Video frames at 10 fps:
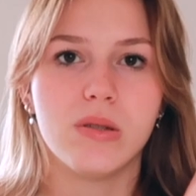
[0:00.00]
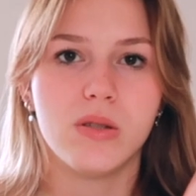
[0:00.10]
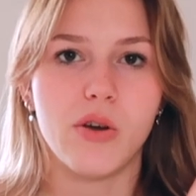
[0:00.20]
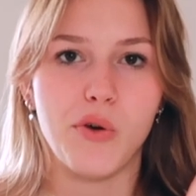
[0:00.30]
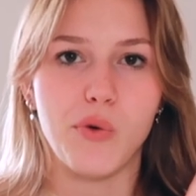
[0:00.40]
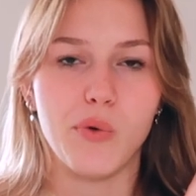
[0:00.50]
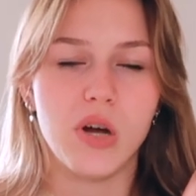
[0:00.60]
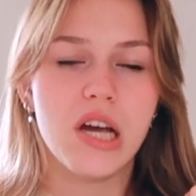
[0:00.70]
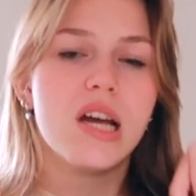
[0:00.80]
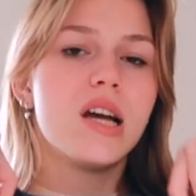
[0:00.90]
so
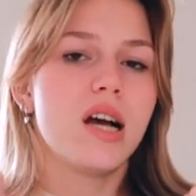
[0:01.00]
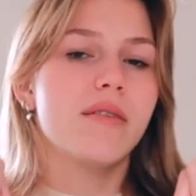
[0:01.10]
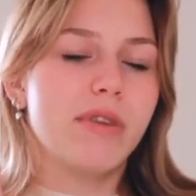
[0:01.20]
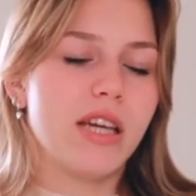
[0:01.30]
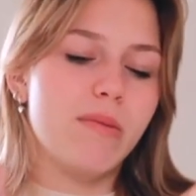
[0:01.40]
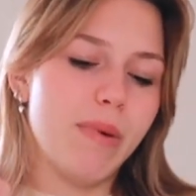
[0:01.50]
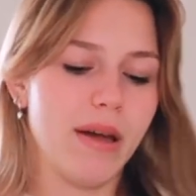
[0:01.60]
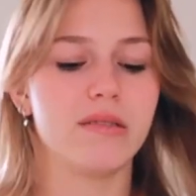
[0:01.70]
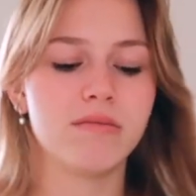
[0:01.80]
I'm gonna keep it.